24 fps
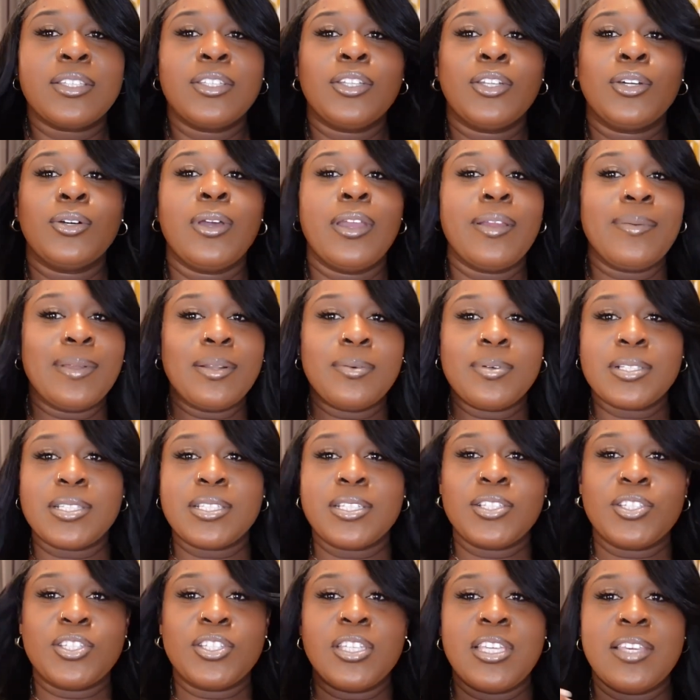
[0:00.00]
You know, everybody wants
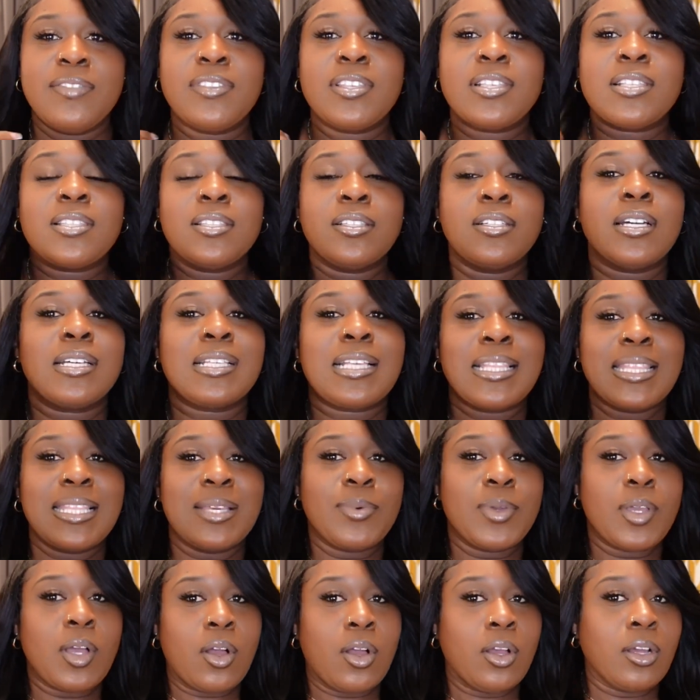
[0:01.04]
to achieve this look, because I
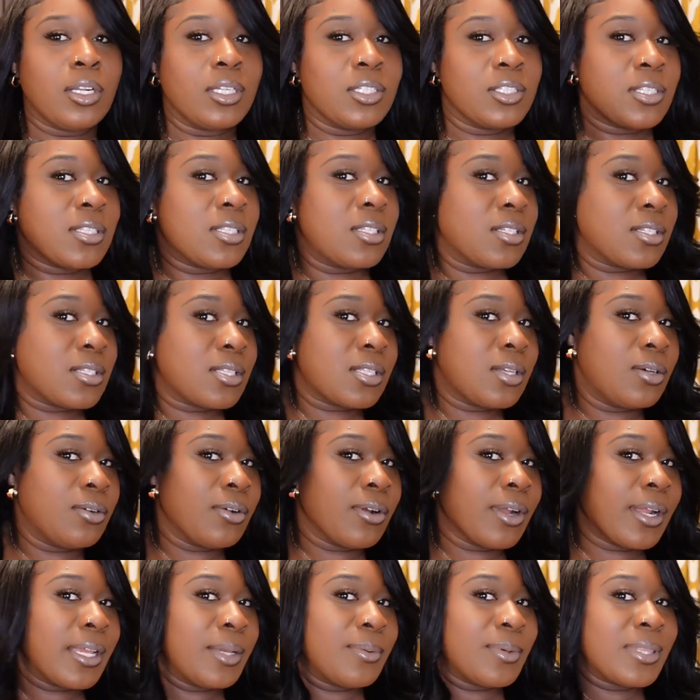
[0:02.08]
think we all gonna just look so
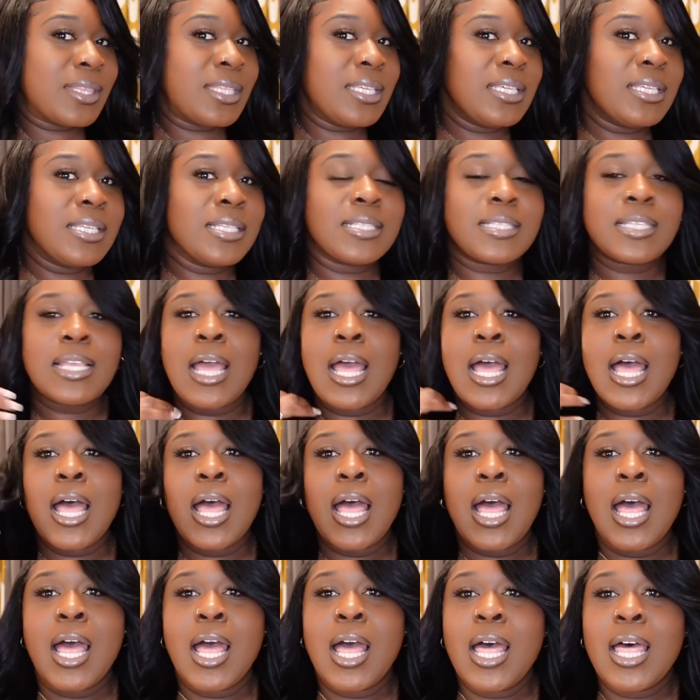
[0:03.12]
great with these
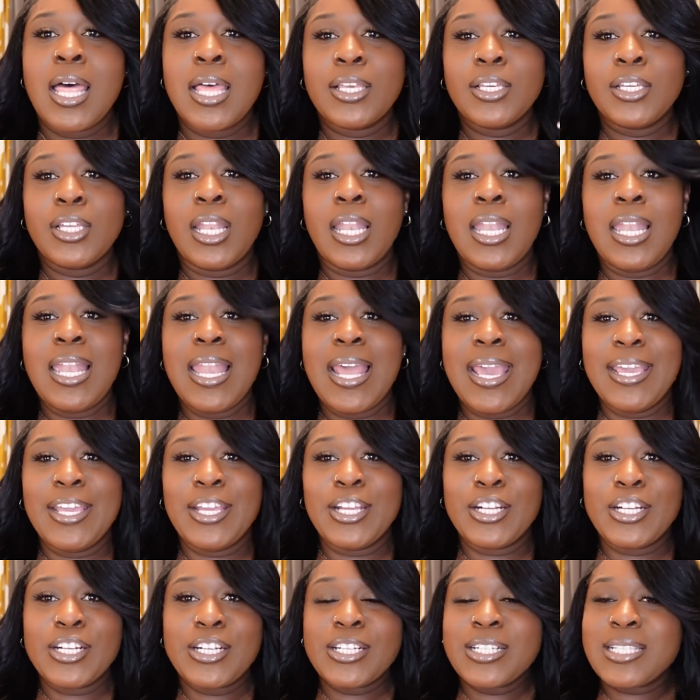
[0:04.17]

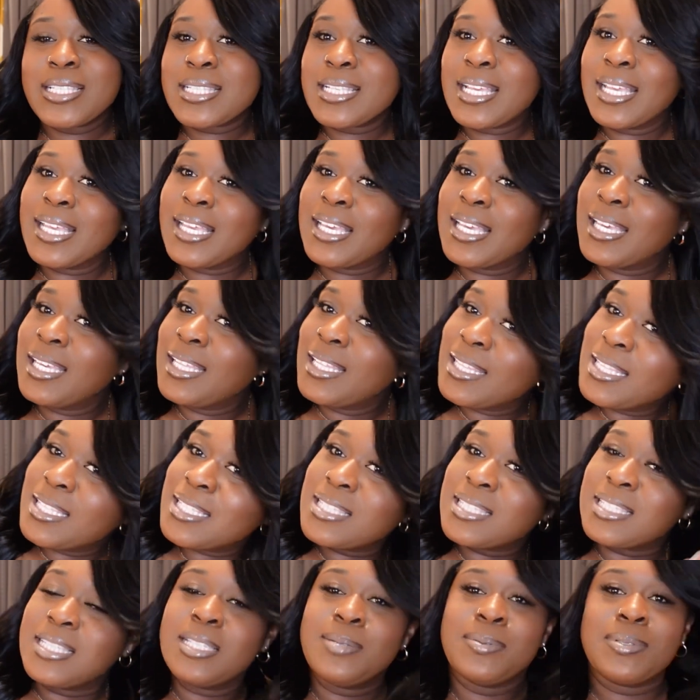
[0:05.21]
layers and
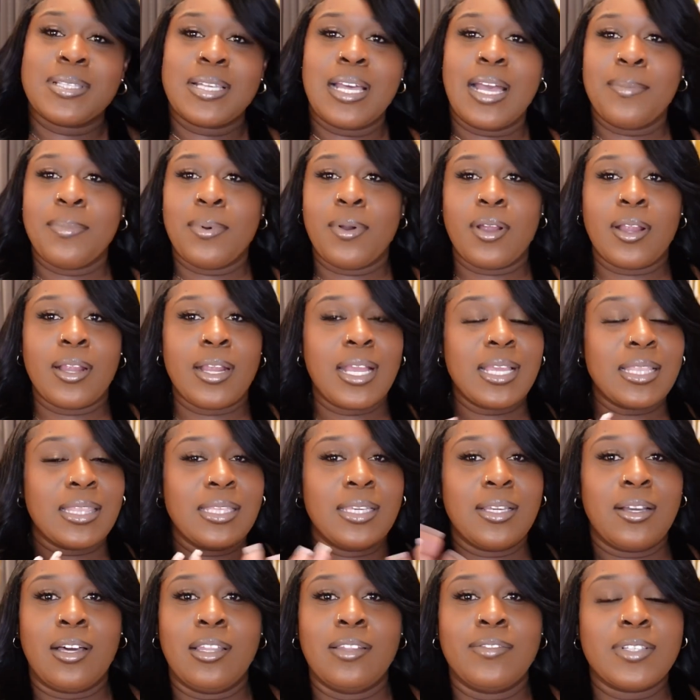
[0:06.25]
this deep side part. I
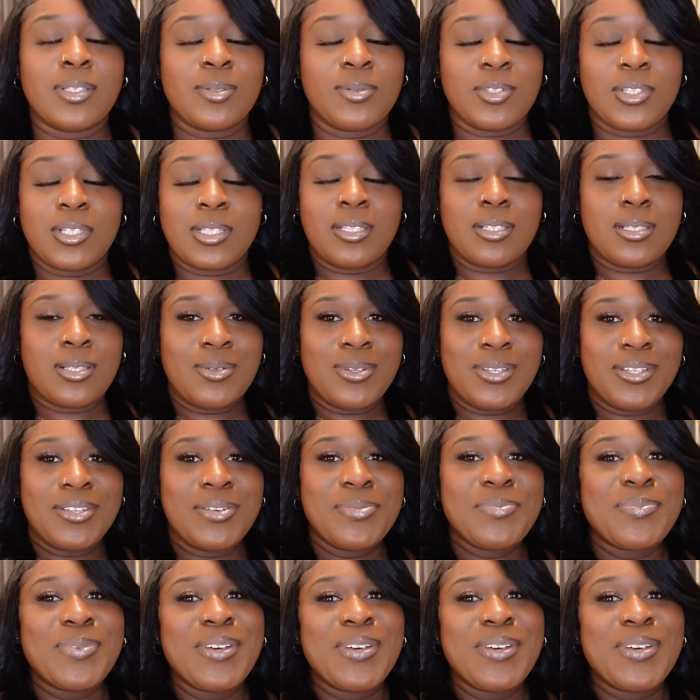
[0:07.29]
think all of us will just look so good.